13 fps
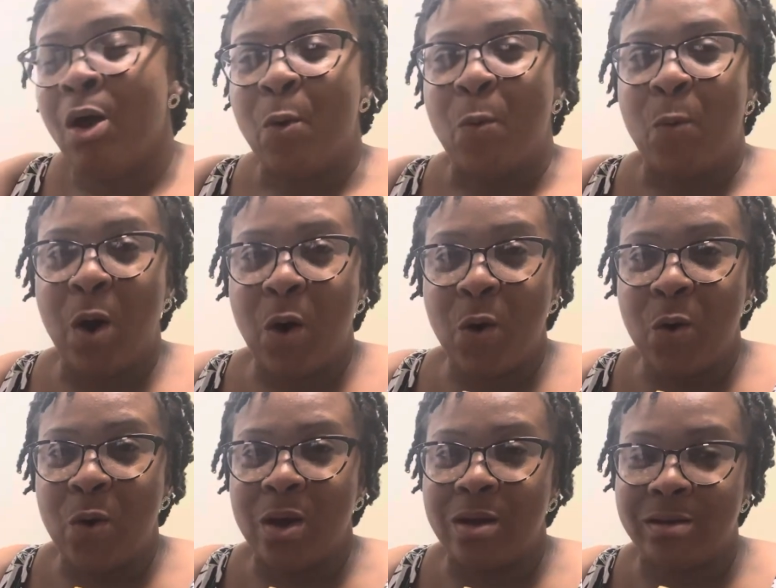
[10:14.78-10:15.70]

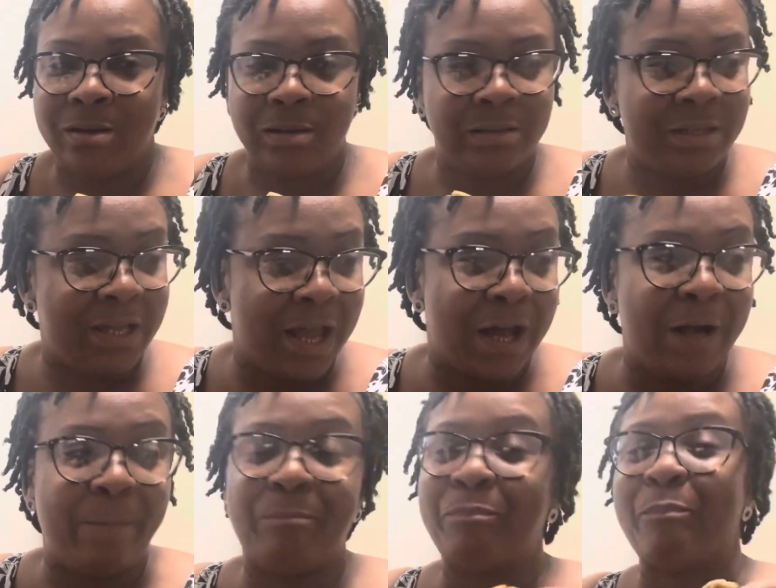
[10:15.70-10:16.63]
Woo! Yeah.
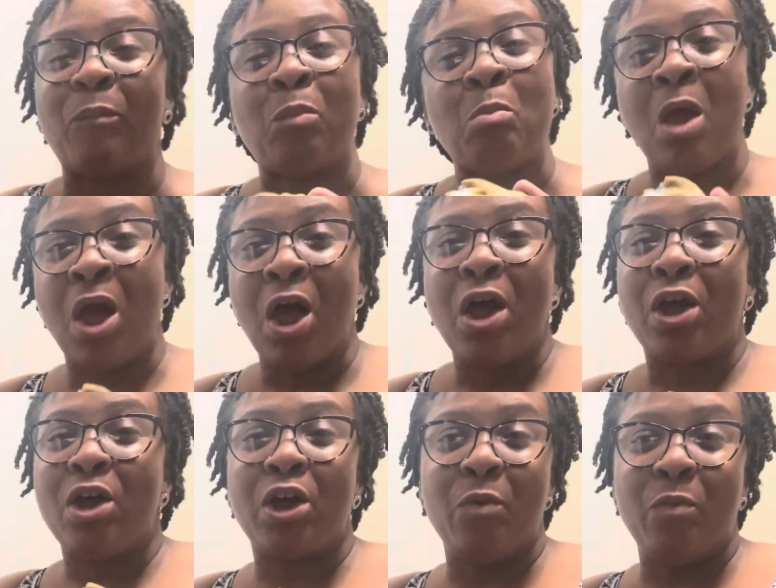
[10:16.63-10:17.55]

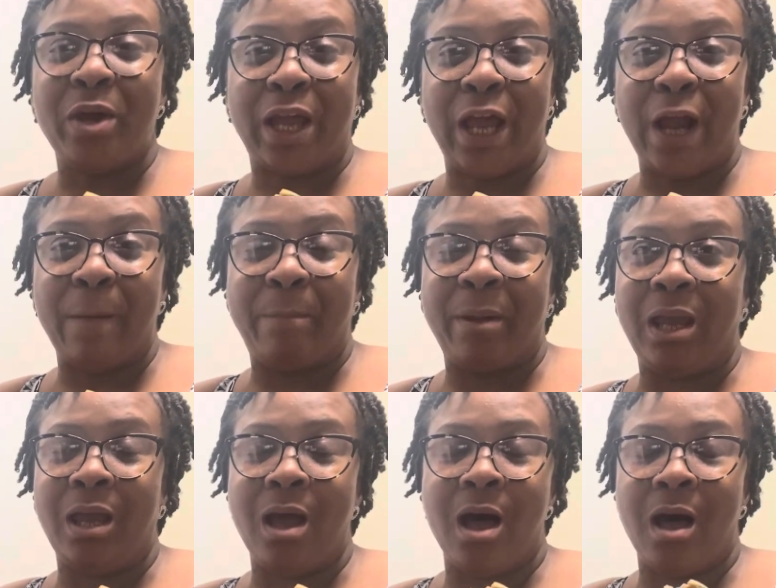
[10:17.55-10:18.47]
Cooking with Karen
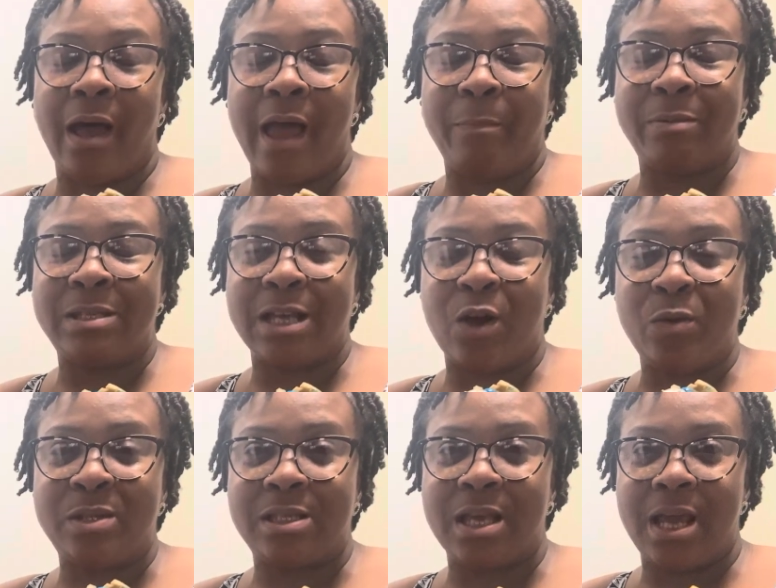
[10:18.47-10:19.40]
P, uh, episode
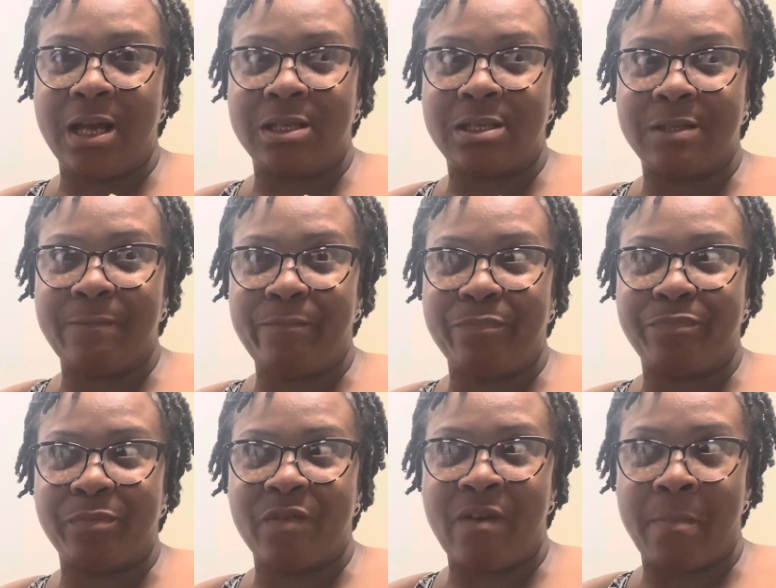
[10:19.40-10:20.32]
six,
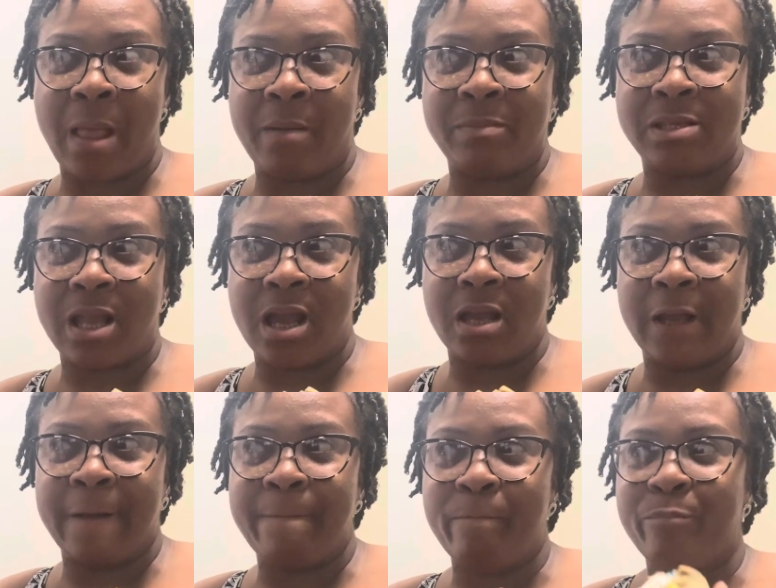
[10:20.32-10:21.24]
if I'm not
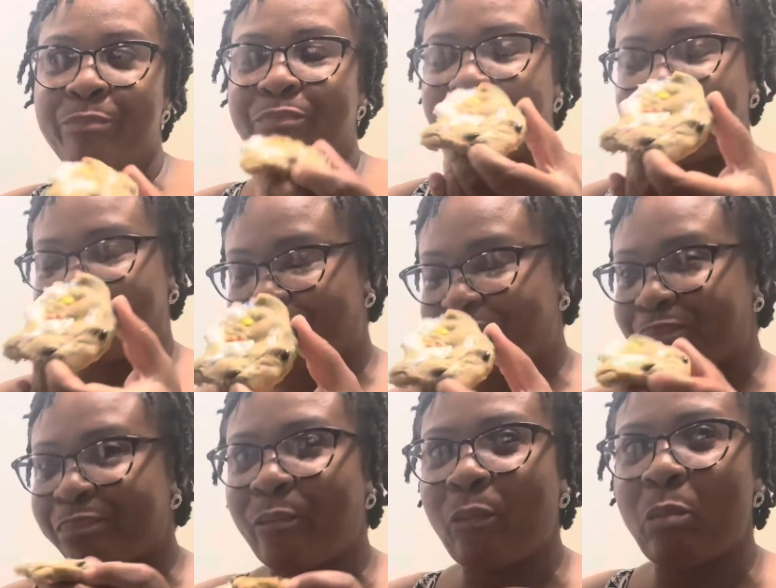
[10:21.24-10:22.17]
mistaken.
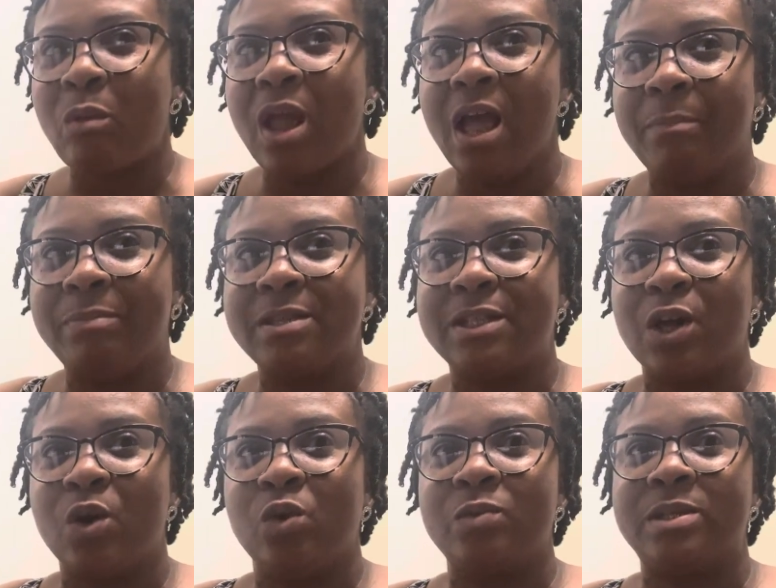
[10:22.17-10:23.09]

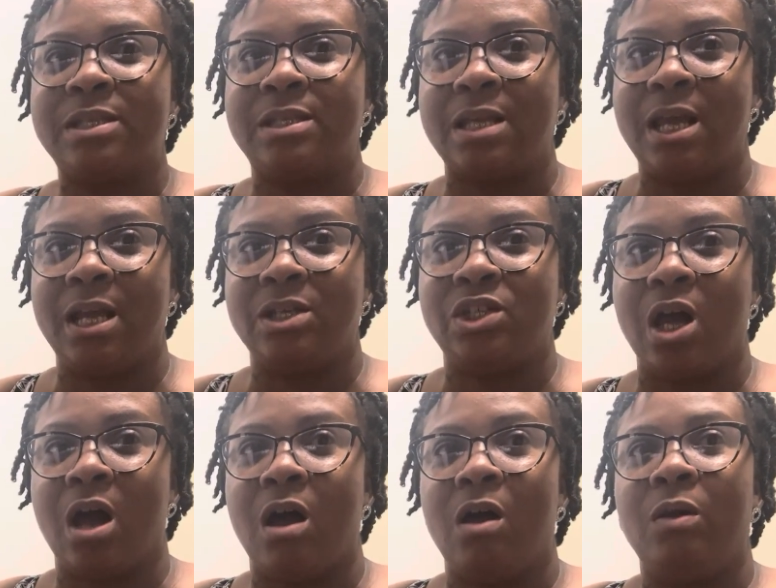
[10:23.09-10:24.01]
Episode six,
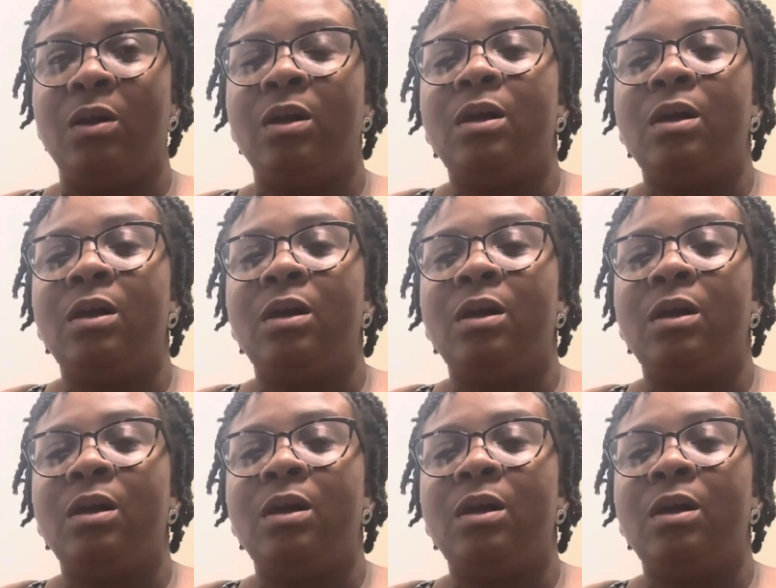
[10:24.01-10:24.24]
y'all.